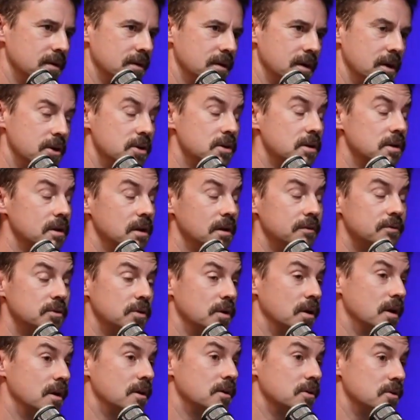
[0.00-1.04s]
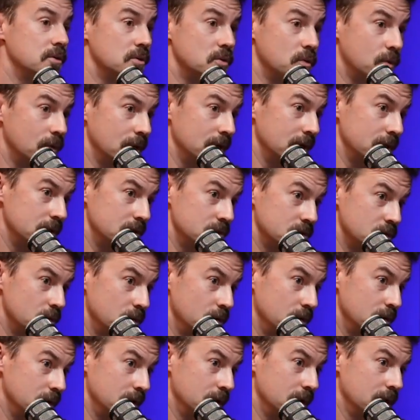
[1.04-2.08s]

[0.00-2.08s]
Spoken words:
Yeah, you could live to 120 years old.